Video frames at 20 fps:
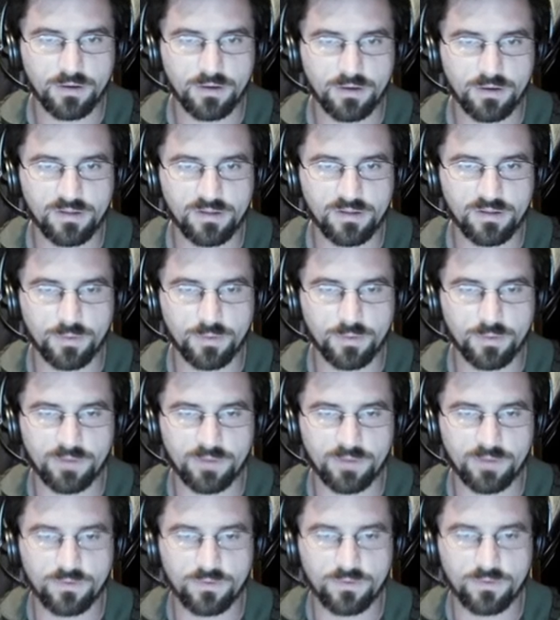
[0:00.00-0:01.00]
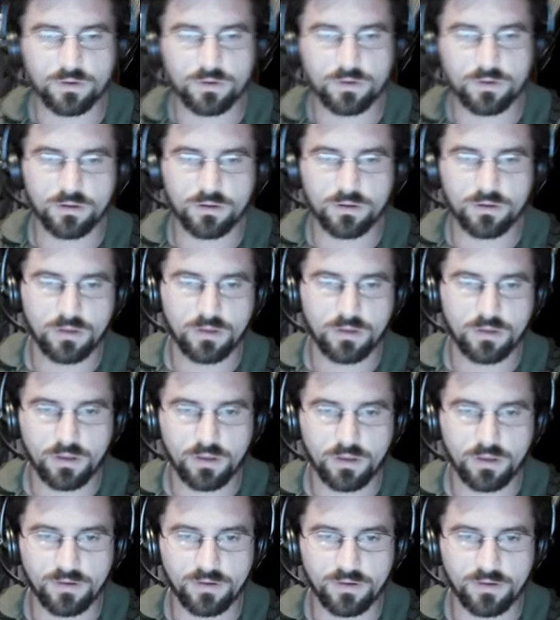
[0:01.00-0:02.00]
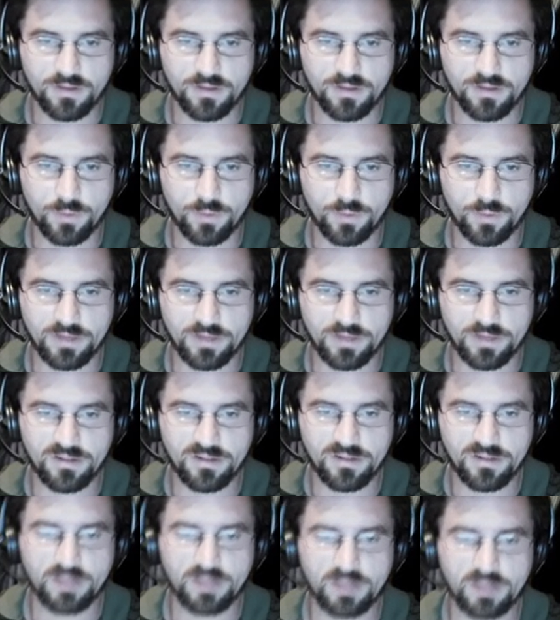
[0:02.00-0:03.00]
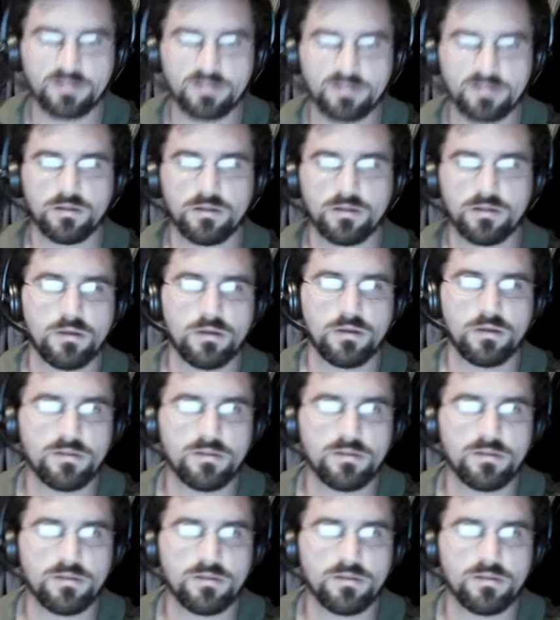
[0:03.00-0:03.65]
Here you see a 0.4. Here you see a 0.6.